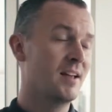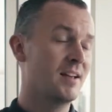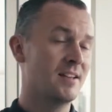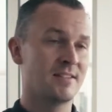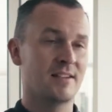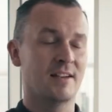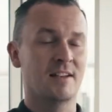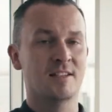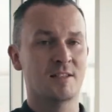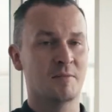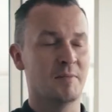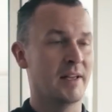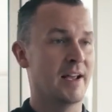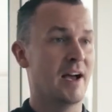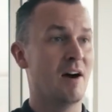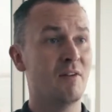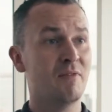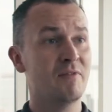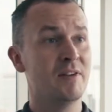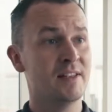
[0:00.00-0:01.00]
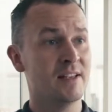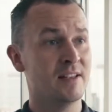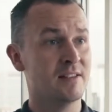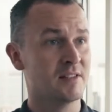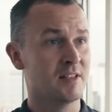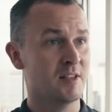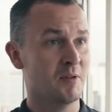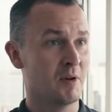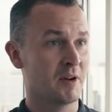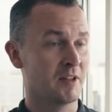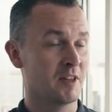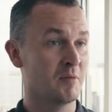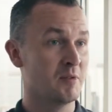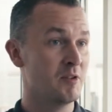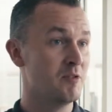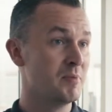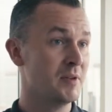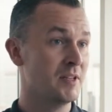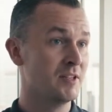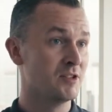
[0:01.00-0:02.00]
is certainly something I'll feed into the work that
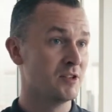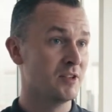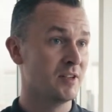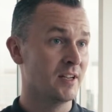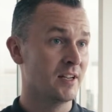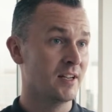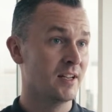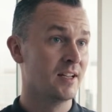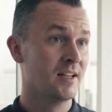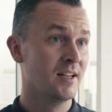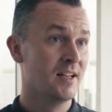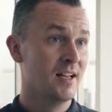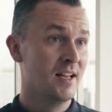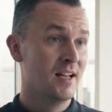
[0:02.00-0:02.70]
we've been doing.